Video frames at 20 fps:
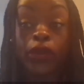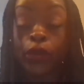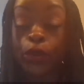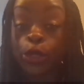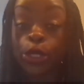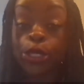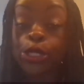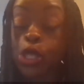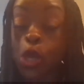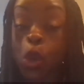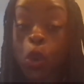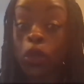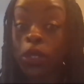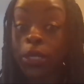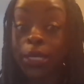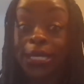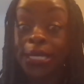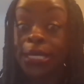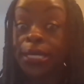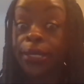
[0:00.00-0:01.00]
you're
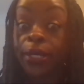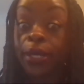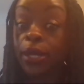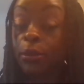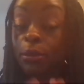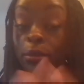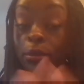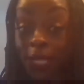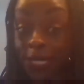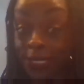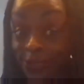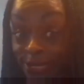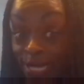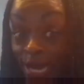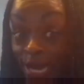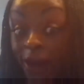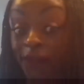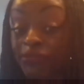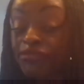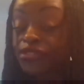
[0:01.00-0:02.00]
totally
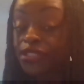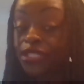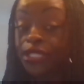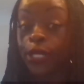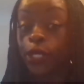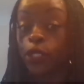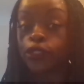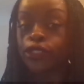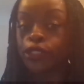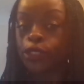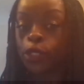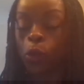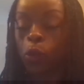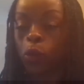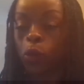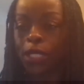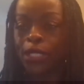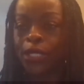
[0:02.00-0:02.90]
plugged out, So,